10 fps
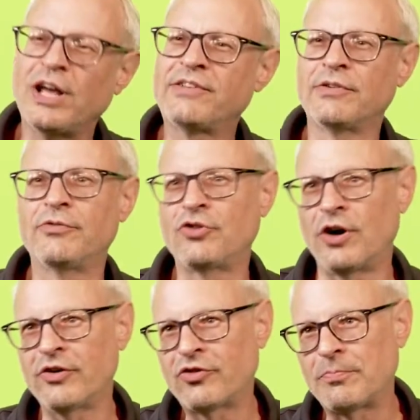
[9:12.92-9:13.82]
jets of
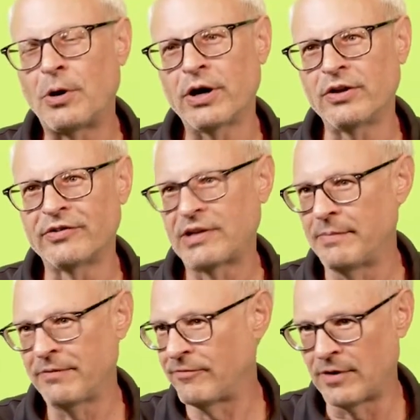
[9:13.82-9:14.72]
charged particles
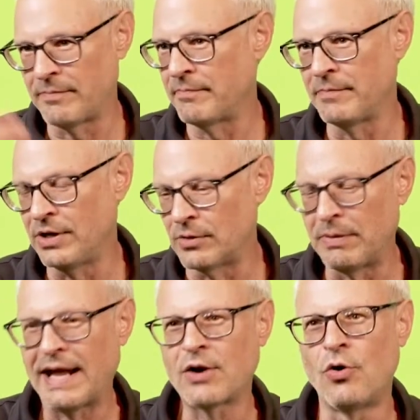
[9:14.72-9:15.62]
coming from near
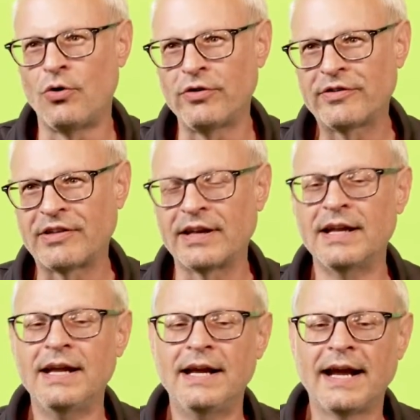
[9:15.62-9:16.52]
black holes
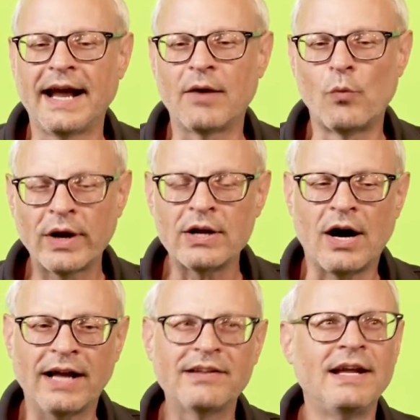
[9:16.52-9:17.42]
and, and
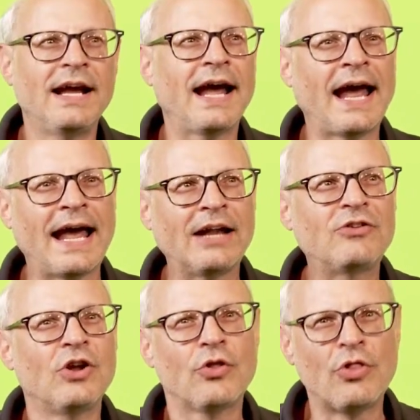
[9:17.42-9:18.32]
whatnot,
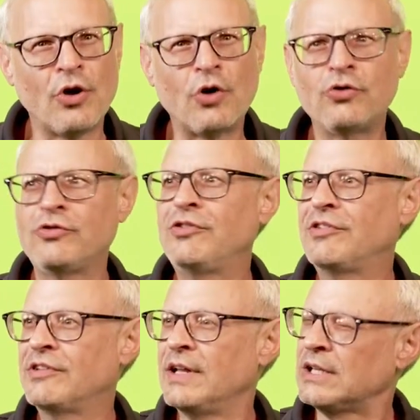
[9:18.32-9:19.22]
and
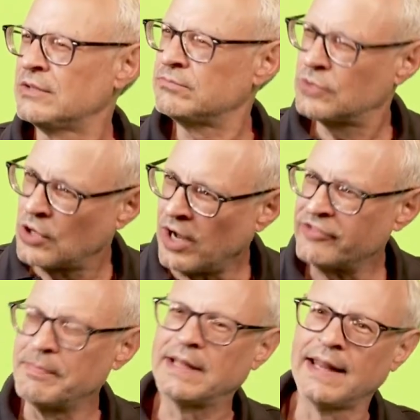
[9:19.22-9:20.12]
those
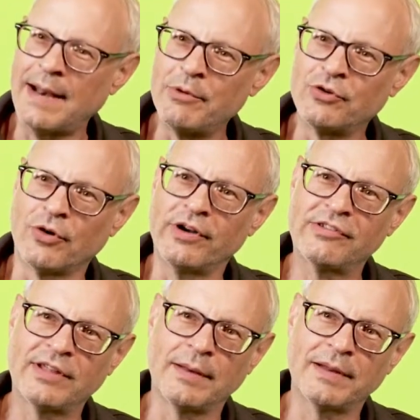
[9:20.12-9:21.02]
cosmic
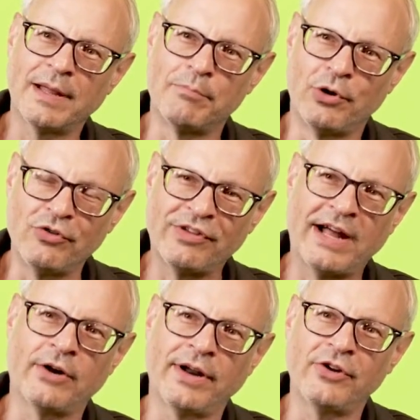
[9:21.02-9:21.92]
laboratories can, can produce
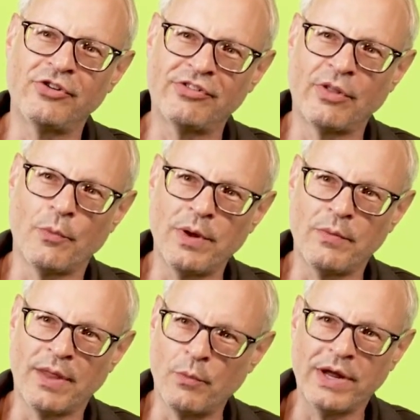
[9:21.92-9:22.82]
higher energies that we,
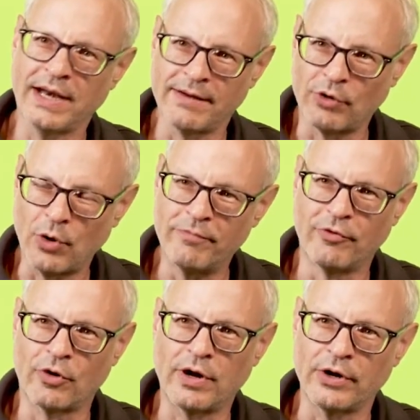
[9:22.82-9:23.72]
than we can ever hope
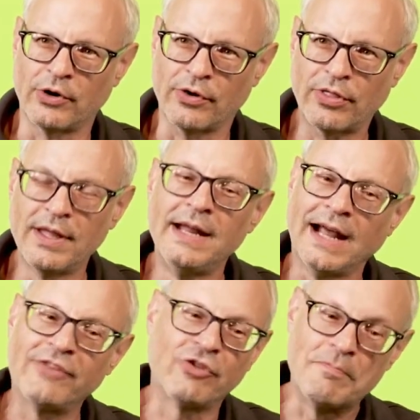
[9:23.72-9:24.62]
for on Earth.
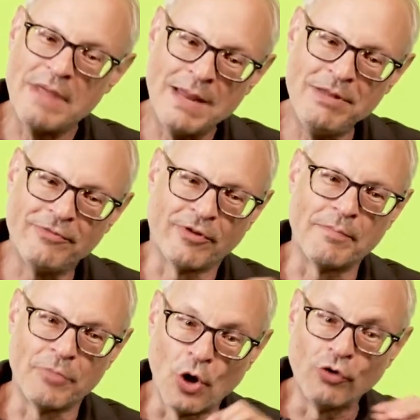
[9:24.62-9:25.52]
And so maybe
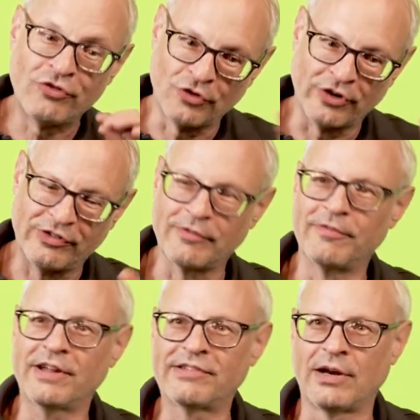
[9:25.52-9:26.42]
from those sorts
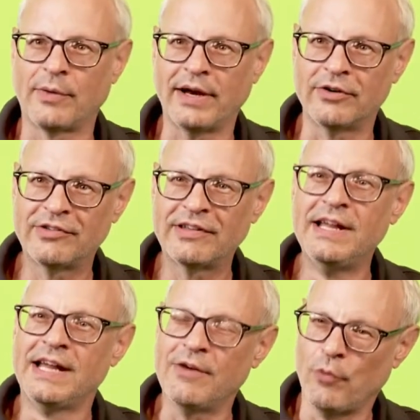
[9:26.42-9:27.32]
of accelerators,
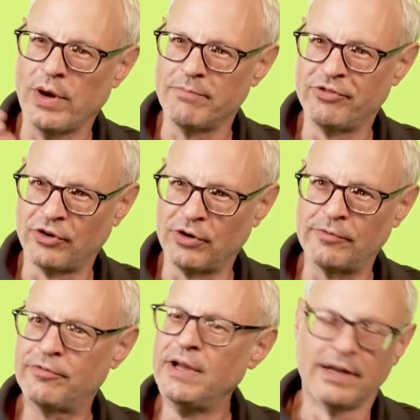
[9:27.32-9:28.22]
if we
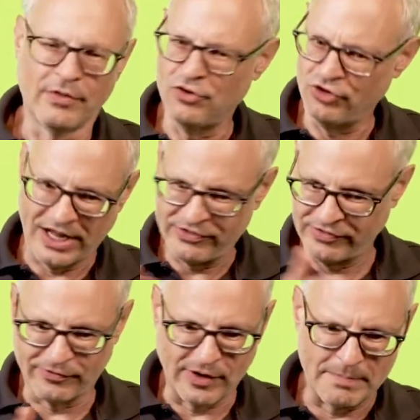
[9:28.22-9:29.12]
observe the
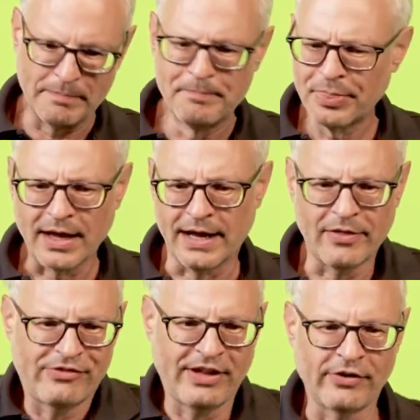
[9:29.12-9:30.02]
jets from
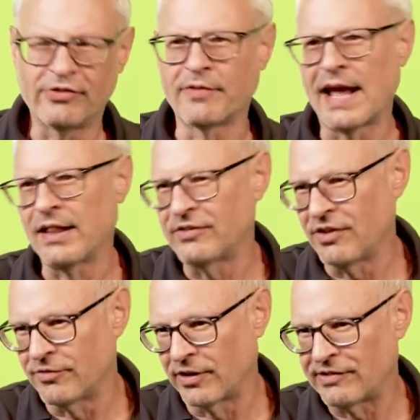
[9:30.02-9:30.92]
uh, the centers of
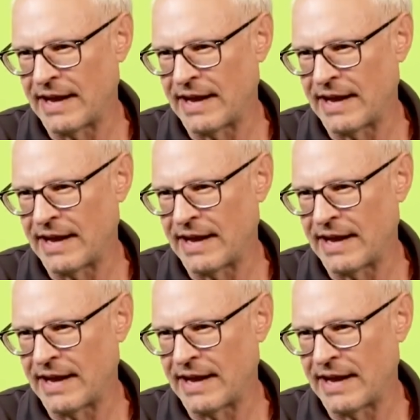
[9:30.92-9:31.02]
galaxies, for